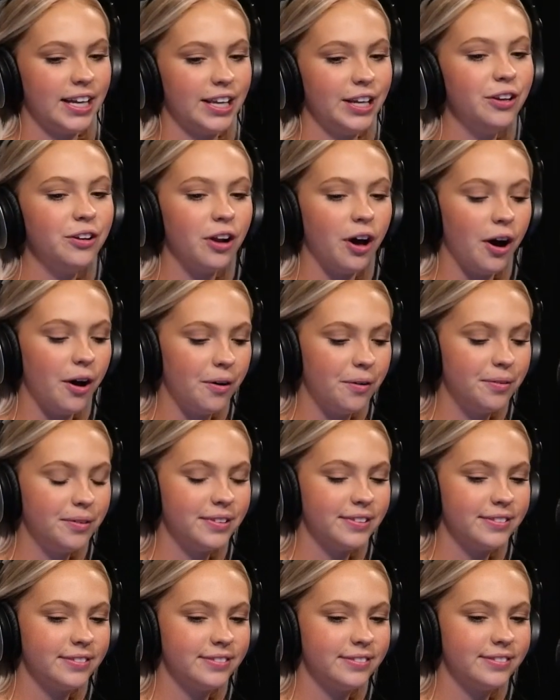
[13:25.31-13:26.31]
you
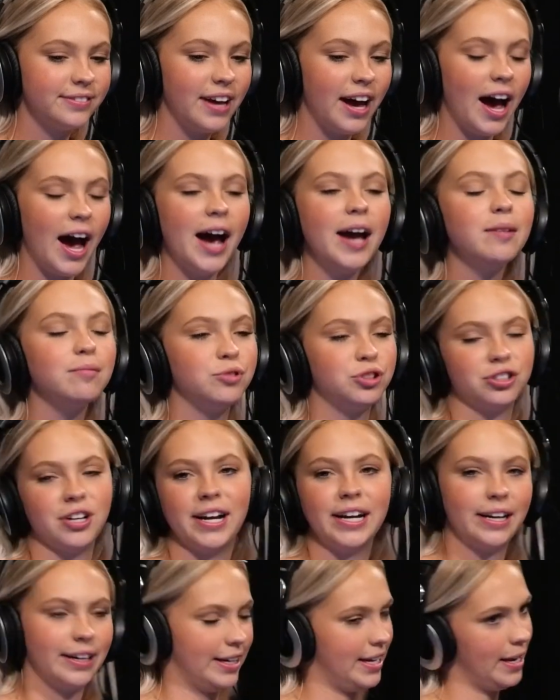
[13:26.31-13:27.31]
know I'm
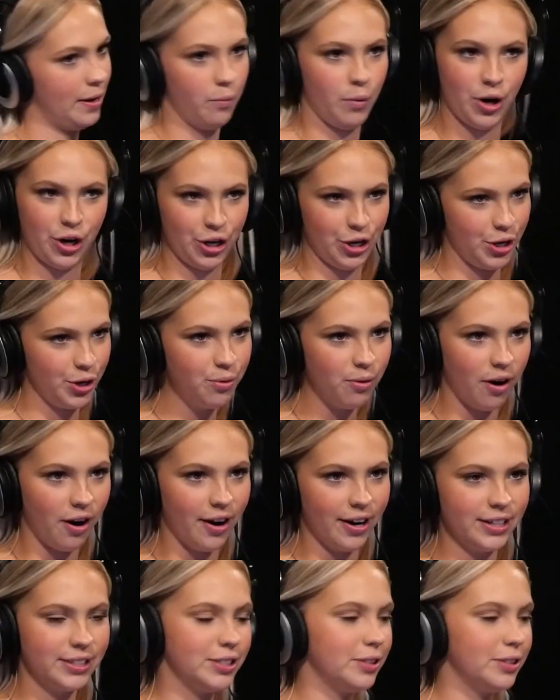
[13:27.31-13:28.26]
trying to get where you are.